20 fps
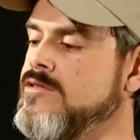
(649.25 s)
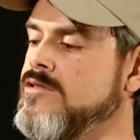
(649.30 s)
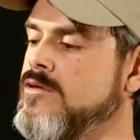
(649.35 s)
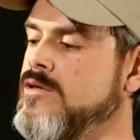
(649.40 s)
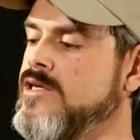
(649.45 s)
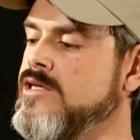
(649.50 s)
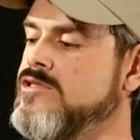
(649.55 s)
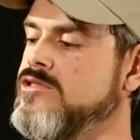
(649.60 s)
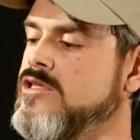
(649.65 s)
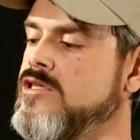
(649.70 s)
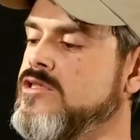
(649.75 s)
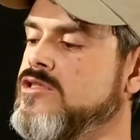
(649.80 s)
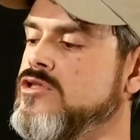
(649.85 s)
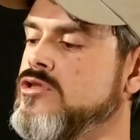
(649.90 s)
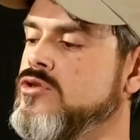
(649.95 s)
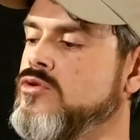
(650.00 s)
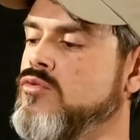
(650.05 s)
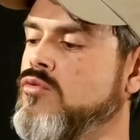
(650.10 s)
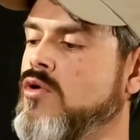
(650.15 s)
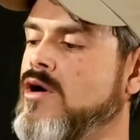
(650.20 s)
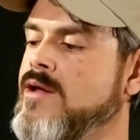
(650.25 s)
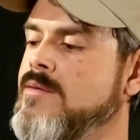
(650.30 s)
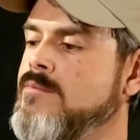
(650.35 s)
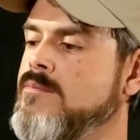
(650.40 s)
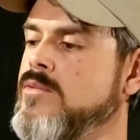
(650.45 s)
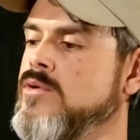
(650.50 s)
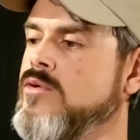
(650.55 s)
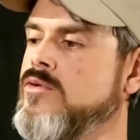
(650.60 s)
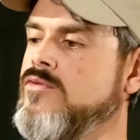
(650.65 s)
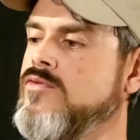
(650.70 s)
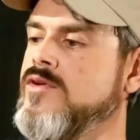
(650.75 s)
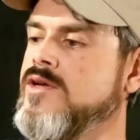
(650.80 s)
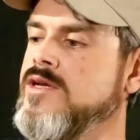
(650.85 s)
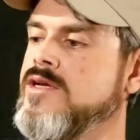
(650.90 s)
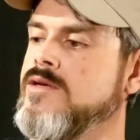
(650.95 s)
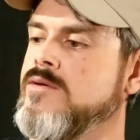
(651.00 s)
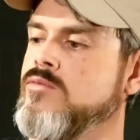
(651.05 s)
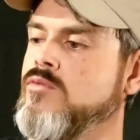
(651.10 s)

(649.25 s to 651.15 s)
So it's it's a great movie.